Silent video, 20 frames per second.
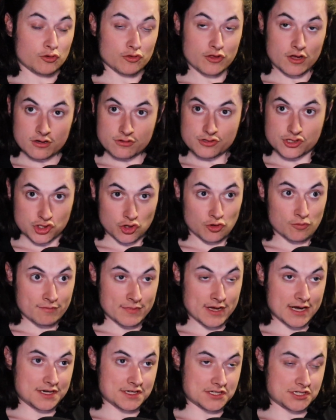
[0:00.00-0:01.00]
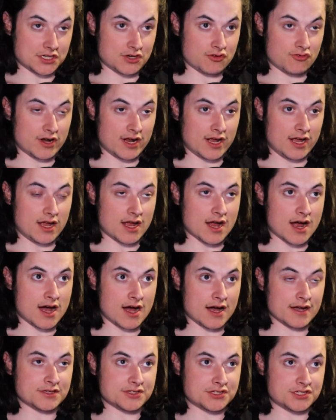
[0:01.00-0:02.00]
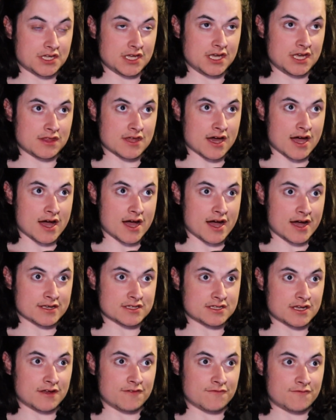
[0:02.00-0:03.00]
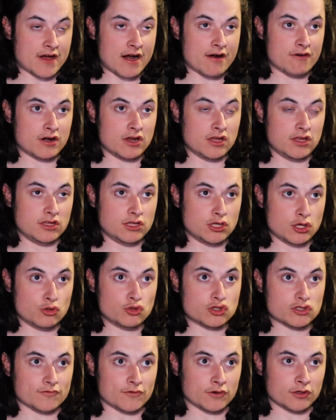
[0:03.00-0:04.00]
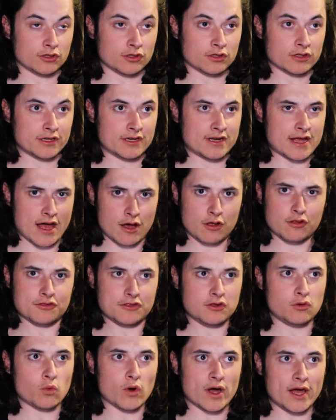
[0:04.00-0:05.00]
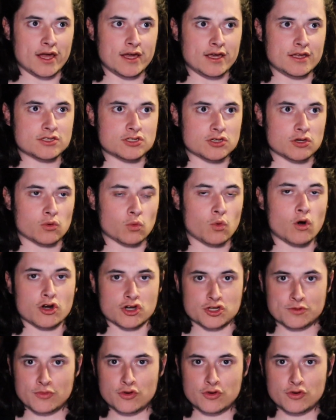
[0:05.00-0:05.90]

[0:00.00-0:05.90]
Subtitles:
although some may disagree, I see that as a very useful and healthy way to watch